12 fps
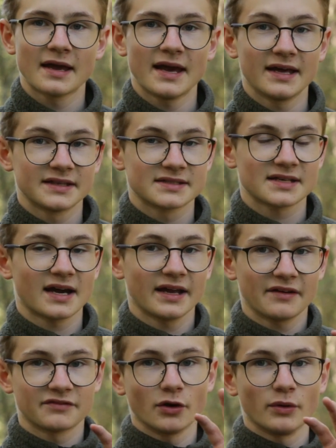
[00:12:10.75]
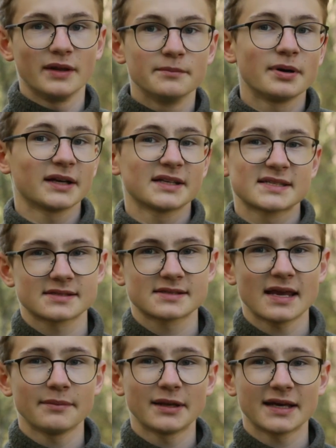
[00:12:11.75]
and I have no in-body
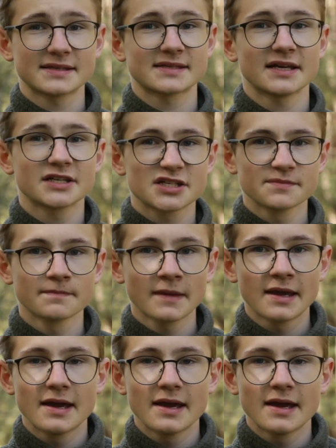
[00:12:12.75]
stabilization,